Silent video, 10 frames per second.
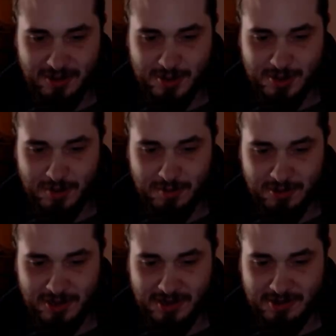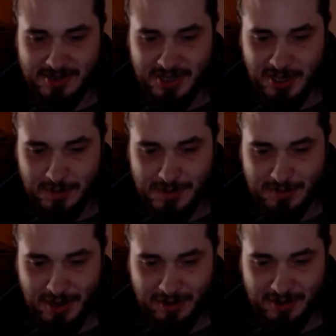in trouble, and of course he helps them
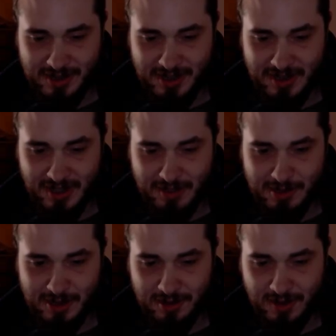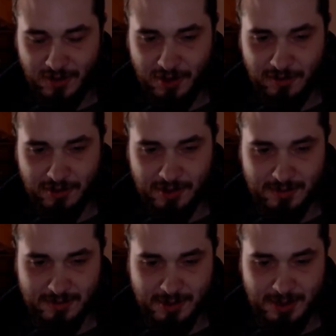out, and then they immediately fall for
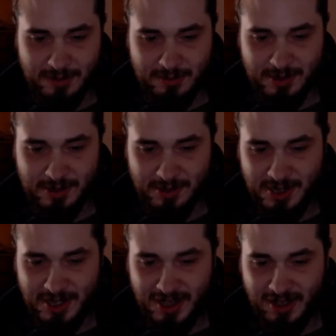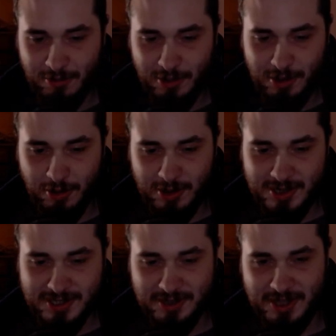him. Real
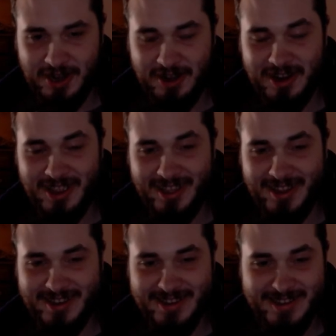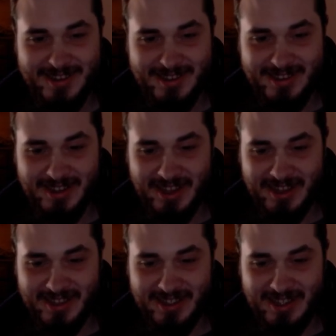original there. And
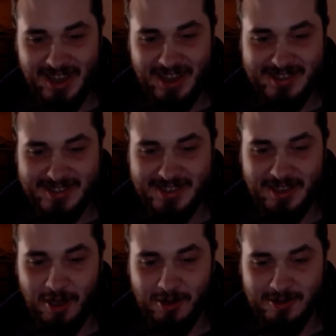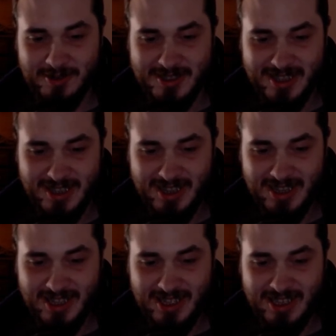like, as it goes,
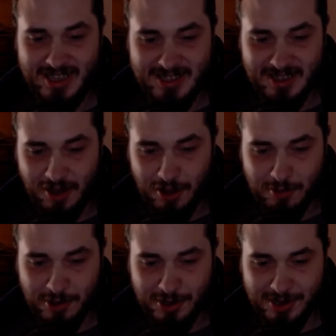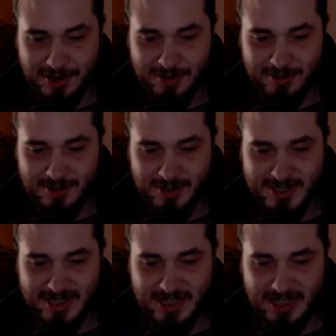he gets another one who
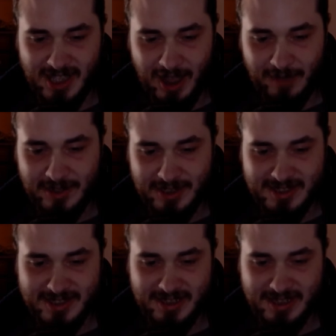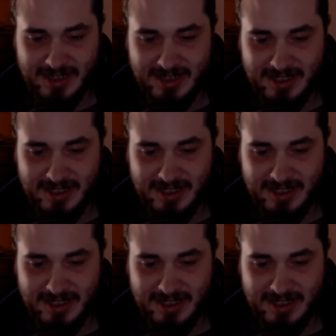is the obvious, like,